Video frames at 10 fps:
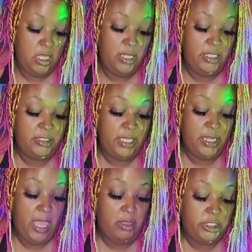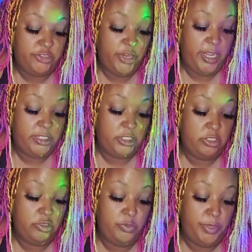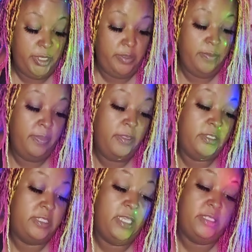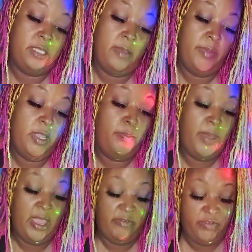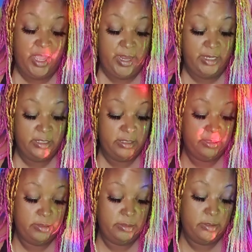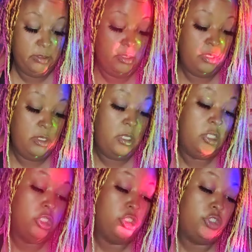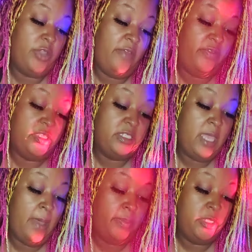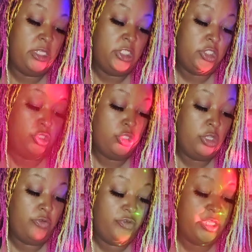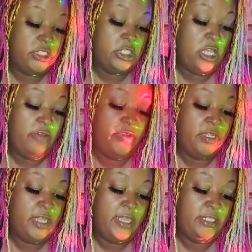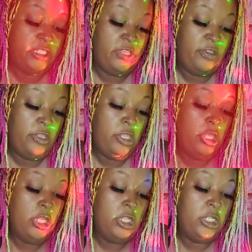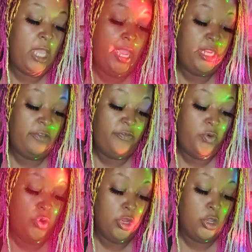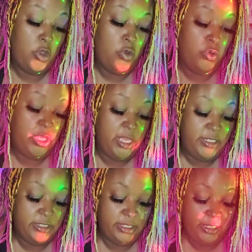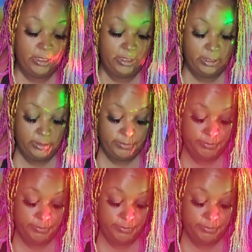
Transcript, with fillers: And they say in Alcatraz too, but say something here backfires. Traffic stop leads to the arrest of a 1994 cold case killer.